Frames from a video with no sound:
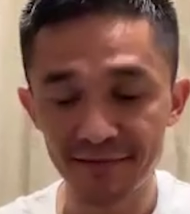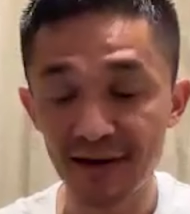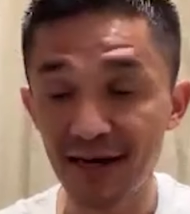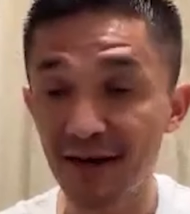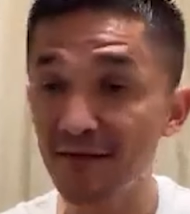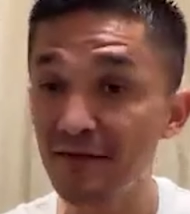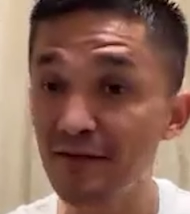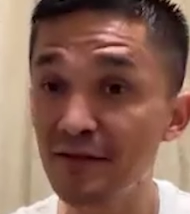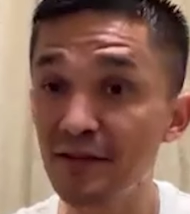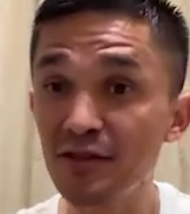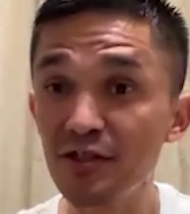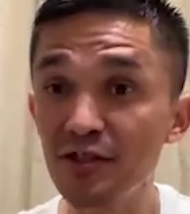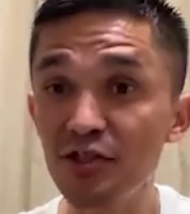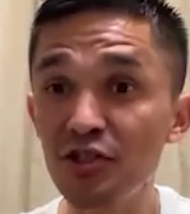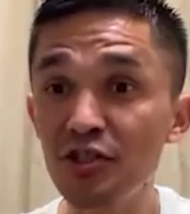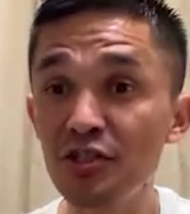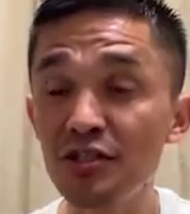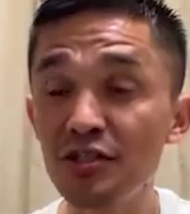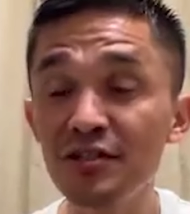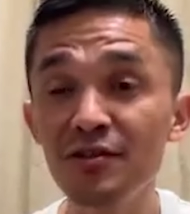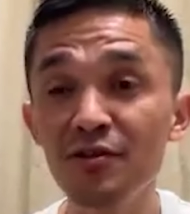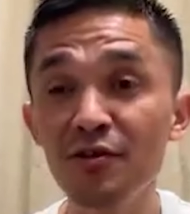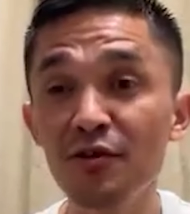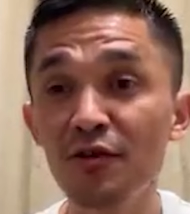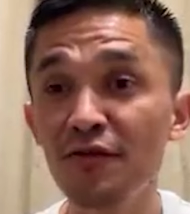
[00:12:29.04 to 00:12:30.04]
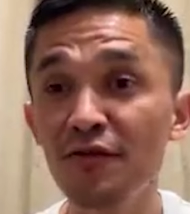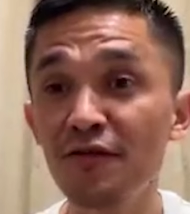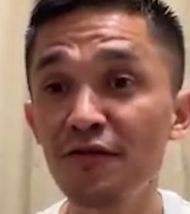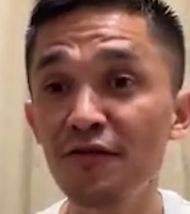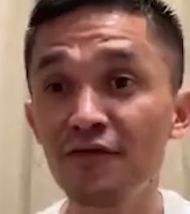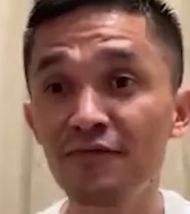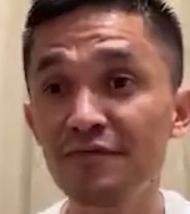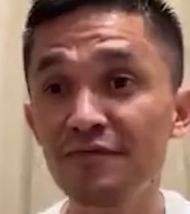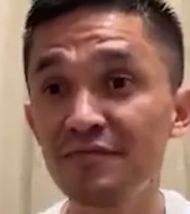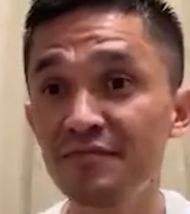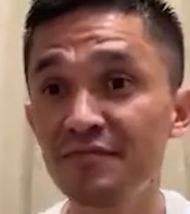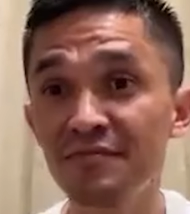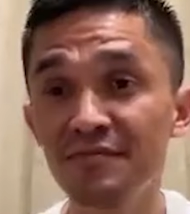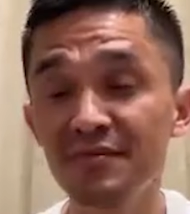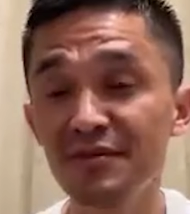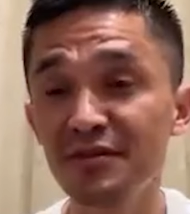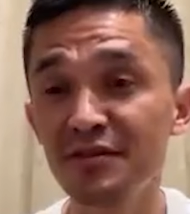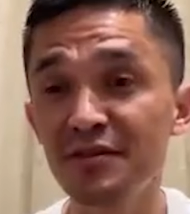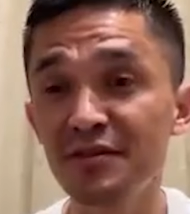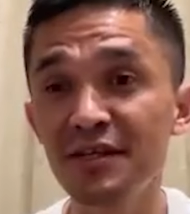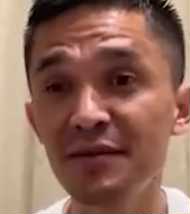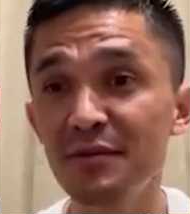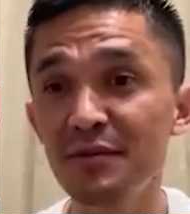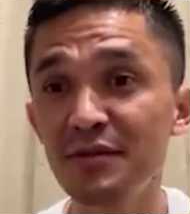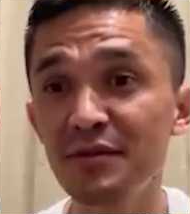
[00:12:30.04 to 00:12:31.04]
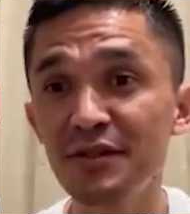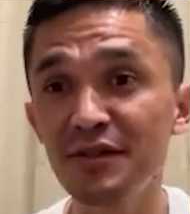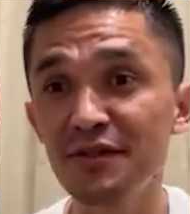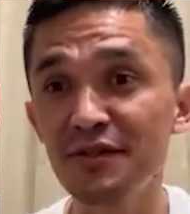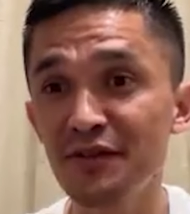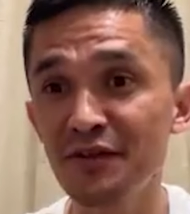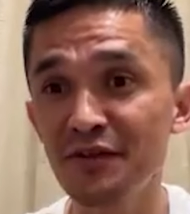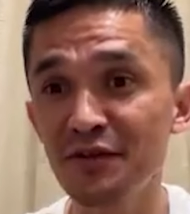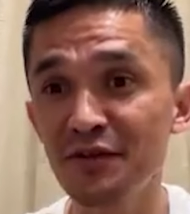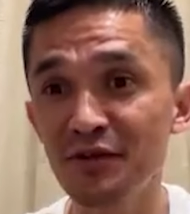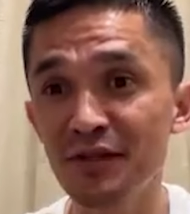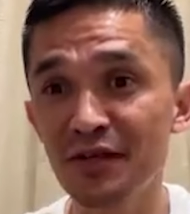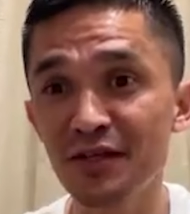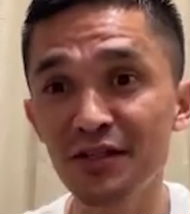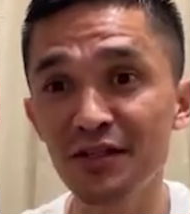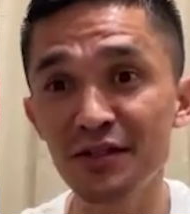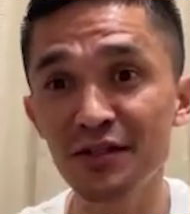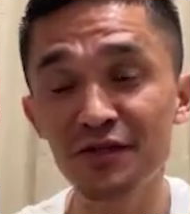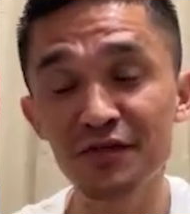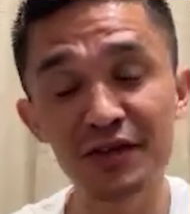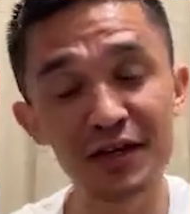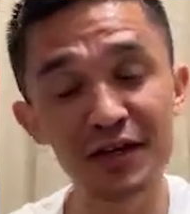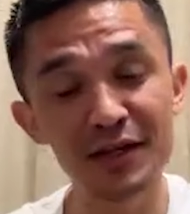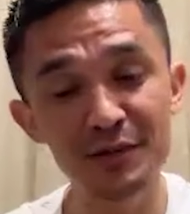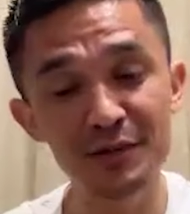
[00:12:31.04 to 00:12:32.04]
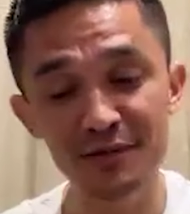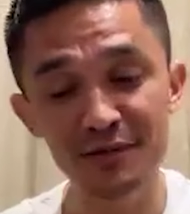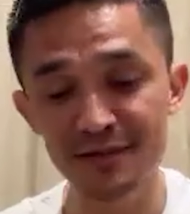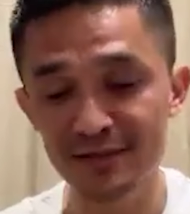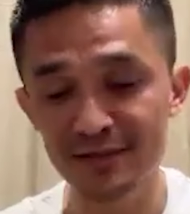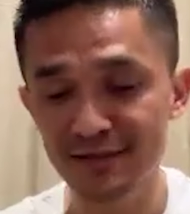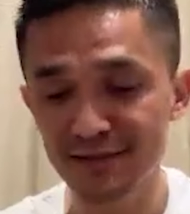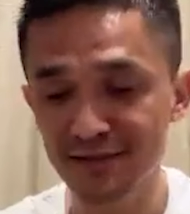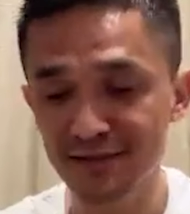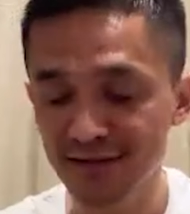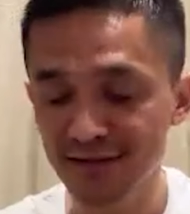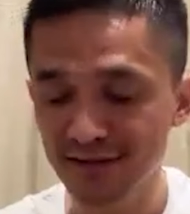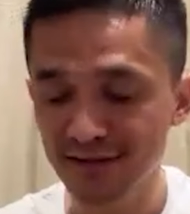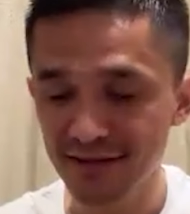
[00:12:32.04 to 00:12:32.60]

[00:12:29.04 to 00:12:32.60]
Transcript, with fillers: Having the gene of Mr. KB Chitri and Sushila Chhetri helps.